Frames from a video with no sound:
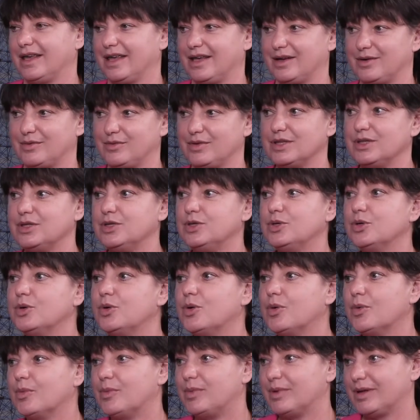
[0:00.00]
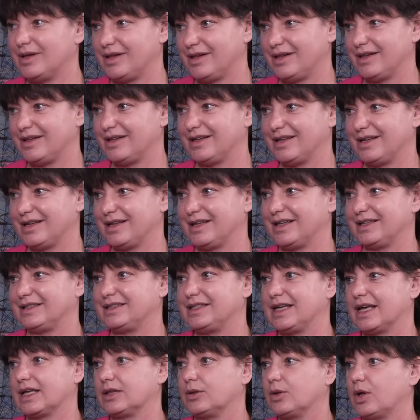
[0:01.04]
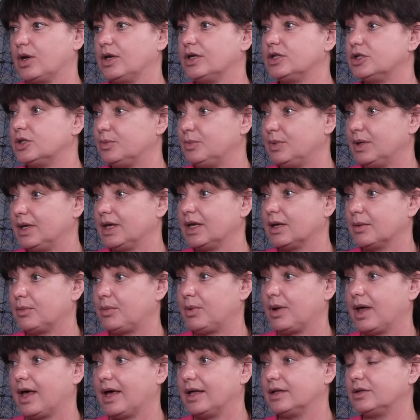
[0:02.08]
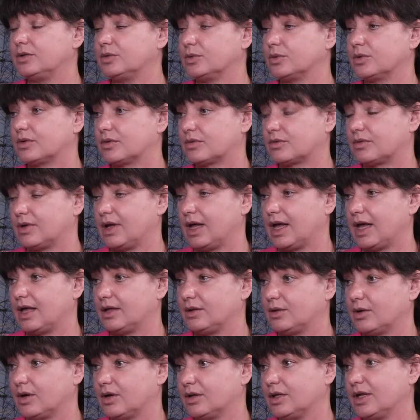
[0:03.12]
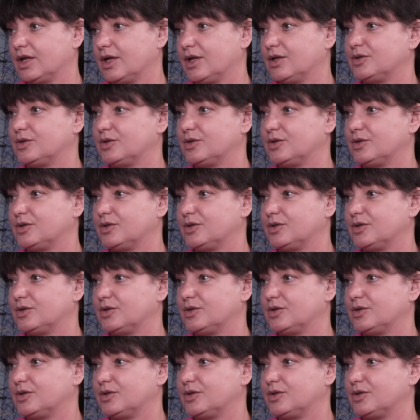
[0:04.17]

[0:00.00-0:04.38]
a renewable technology being applied to create or